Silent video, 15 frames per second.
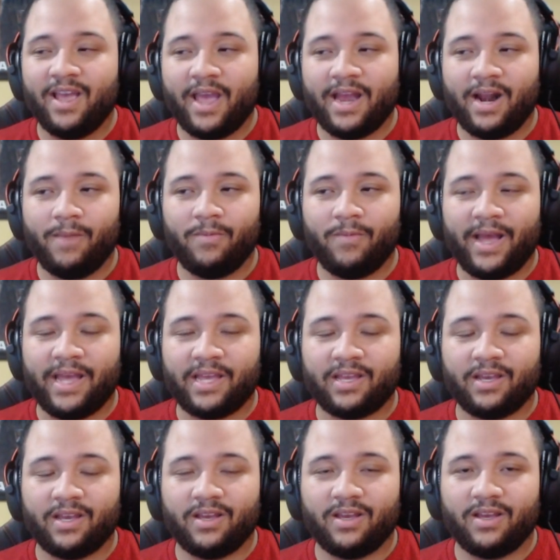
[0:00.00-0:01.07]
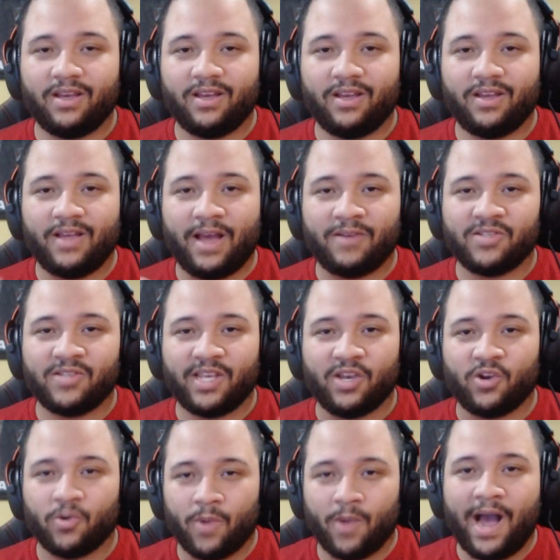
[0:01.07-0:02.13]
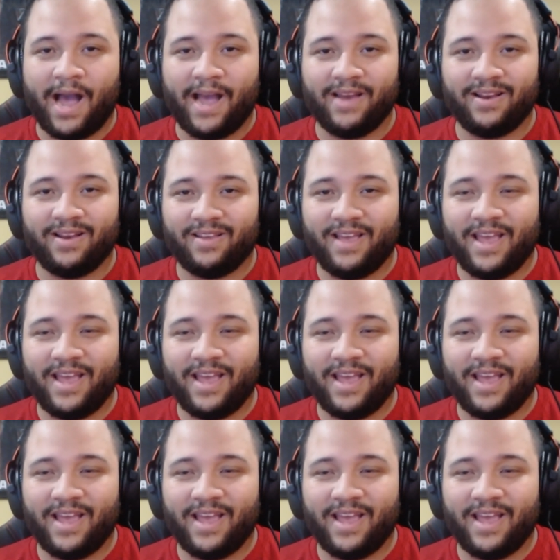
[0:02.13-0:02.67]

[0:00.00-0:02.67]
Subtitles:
and I was thinking Grodd,